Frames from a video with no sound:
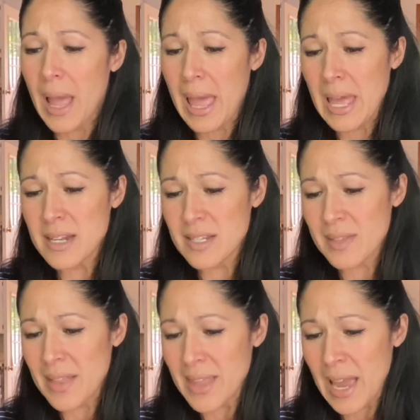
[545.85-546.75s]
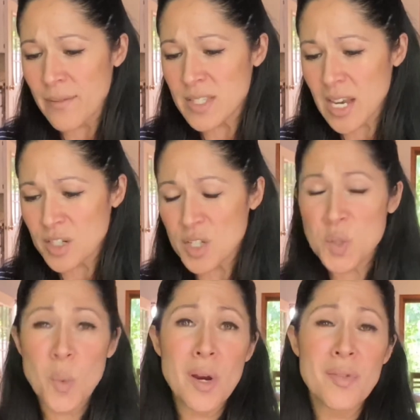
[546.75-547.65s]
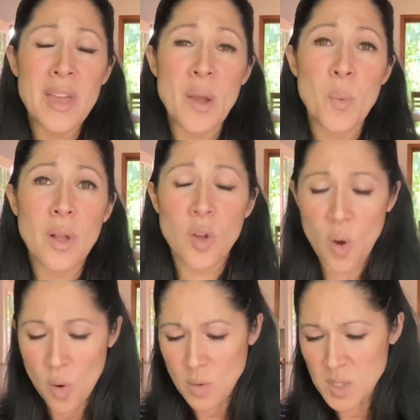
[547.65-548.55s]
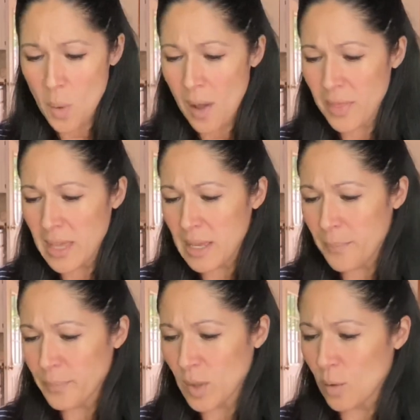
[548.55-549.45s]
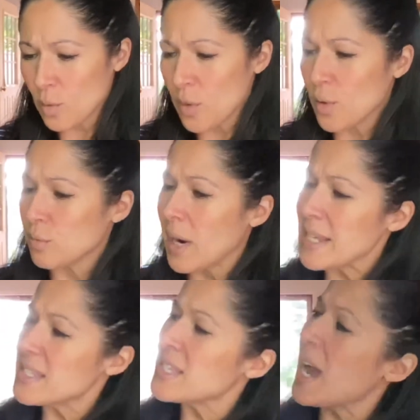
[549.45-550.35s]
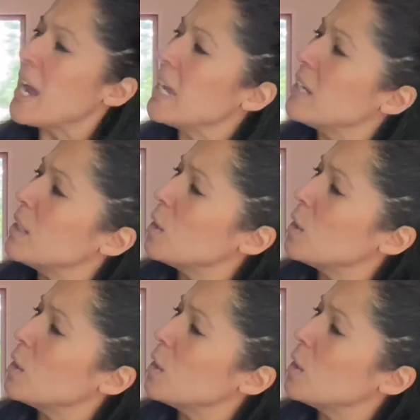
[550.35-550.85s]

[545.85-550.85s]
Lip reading: And then they have sections where they will go. So on the right side